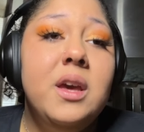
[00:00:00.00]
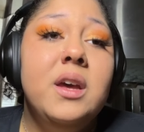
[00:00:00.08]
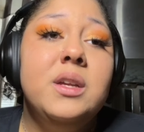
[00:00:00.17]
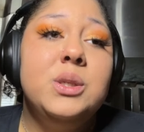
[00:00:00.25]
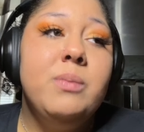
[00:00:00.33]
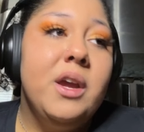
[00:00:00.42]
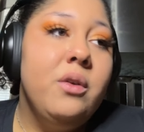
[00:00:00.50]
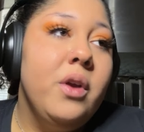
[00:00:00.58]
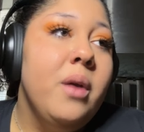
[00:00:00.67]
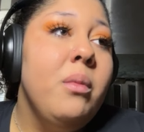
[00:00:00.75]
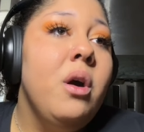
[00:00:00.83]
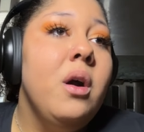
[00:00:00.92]
because my
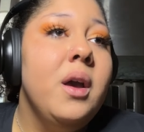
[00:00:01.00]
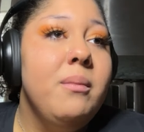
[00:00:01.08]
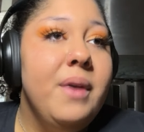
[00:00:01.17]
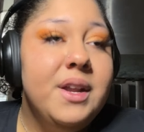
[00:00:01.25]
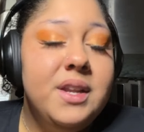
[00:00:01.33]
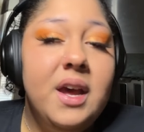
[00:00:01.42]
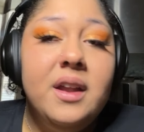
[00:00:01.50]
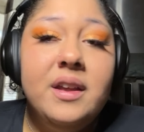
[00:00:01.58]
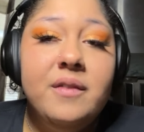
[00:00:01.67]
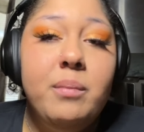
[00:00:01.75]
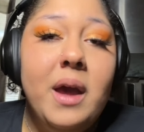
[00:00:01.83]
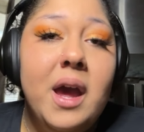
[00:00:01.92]
grandma and my
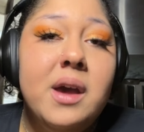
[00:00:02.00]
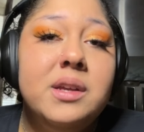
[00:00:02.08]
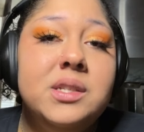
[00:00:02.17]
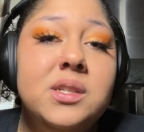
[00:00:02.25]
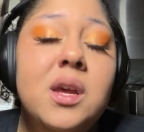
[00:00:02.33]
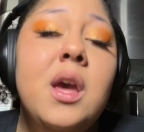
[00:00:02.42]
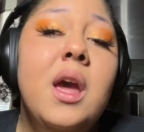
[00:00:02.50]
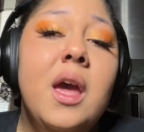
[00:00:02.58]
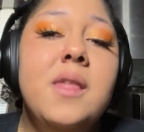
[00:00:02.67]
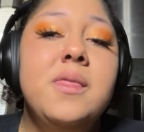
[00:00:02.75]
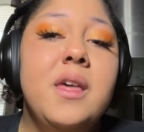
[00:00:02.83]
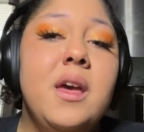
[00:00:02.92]
dad have passed.
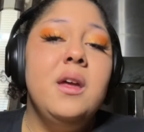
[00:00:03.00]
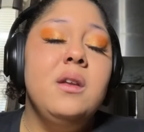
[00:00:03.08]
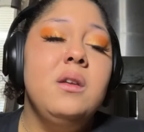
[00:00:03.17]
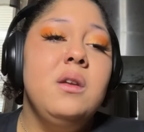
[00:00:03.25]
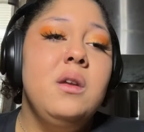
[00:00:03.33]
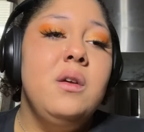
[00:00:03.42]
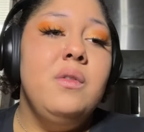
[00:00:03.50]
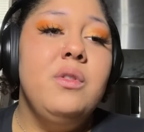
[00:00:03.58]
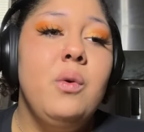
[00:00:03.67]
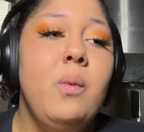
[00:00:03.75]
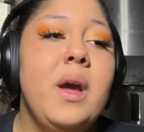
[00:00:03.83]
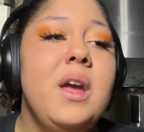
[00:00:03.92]
And then
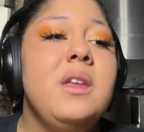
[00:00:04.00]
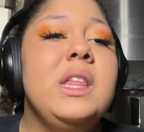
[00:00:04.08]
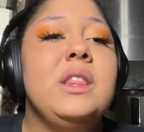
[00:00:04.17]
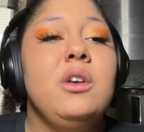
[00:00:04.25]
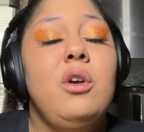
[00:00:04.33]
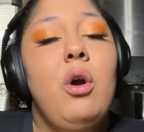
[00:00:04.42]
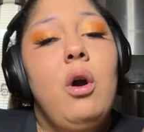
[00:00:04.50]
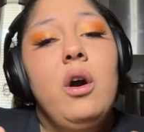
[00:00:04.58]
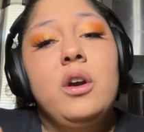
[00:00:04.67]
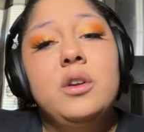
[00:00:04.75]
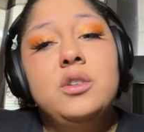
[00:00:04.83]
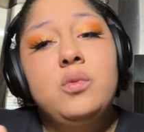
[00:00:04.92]
the way that the
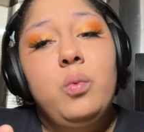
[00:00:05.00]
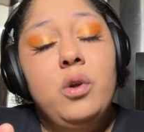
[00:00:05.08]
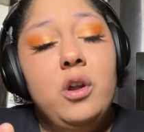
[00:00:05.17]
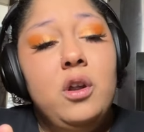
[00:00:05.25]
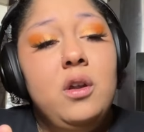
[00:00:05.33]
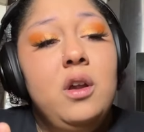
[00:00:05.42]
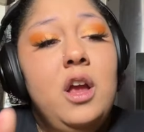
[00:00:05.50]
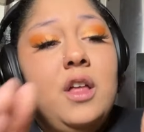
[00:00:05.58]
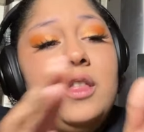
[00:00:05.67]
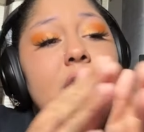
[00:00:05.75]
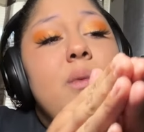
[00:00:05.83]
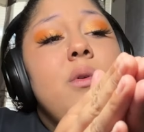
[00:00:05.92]
cars were,
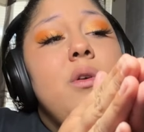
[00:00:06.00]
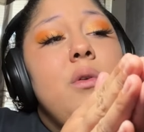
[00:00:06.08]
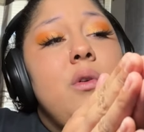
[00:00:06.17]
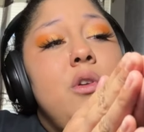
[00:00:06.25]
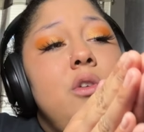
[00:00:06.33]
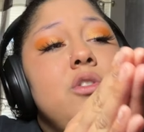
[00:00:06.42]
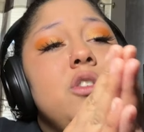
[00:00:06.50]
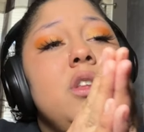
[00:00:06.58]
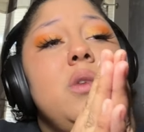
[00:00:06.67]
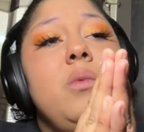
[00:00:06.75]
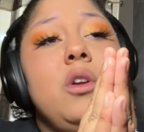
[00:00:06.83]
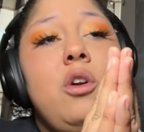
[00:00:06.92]
they were
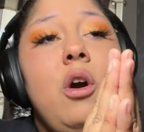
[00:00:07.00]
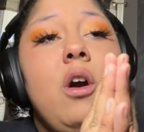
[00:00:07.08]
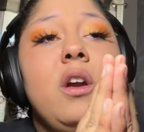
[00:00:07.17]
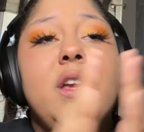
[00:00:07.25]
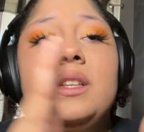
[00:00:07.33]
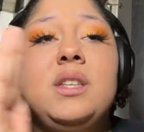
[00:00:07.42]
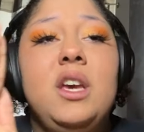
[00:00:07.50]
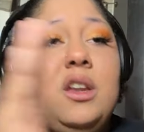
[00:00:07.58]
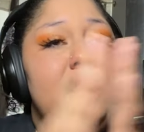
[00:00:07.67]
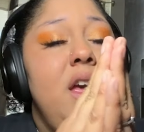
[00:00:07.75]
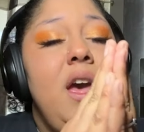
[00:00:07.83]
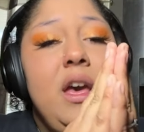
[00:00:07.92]
usually when a car gets
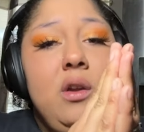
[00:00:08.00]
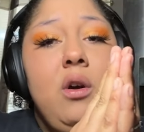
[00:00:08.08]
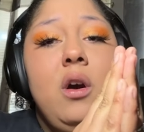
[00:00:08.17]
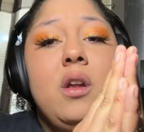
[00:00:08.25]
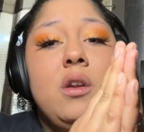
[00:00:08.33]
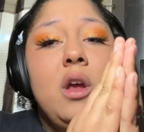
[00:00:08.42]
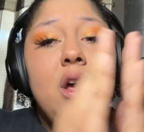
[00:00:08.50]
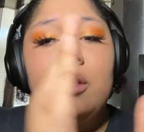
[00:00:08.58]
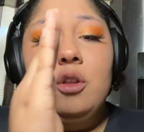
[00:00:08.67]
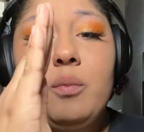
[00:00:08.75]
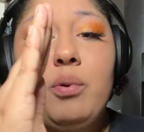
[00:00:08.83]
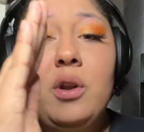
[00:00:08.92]
hit head
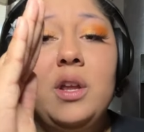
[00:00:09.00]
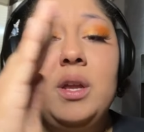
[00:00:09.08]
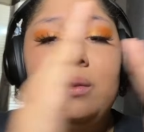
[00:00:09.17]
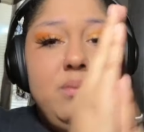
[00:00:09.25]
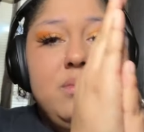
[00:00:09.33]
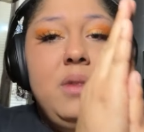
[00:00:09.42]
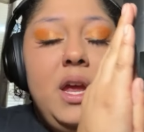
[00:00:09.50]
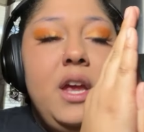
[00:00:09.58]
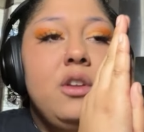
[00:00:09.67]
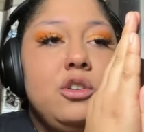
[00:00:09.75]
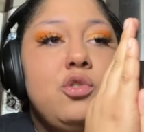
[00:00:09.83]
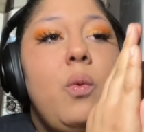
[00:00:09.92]
on, they're pretty
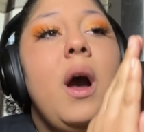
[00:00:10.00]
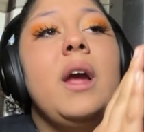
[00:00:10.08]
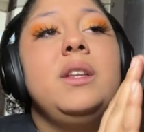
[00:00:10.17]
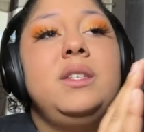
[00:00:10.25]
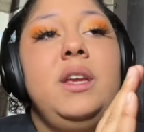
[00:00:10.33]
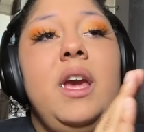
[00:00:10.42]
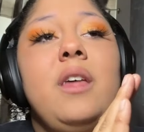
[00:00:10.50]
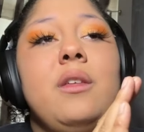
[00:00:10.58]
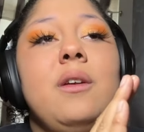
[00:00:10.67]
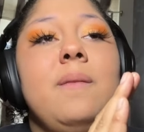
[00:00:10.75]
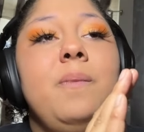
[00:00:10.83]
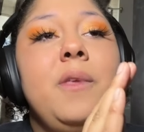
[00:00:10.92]
intertwined
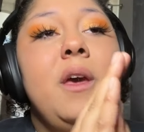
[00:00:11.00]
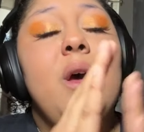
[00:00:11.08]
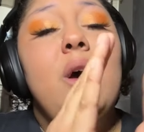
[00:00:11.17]
together.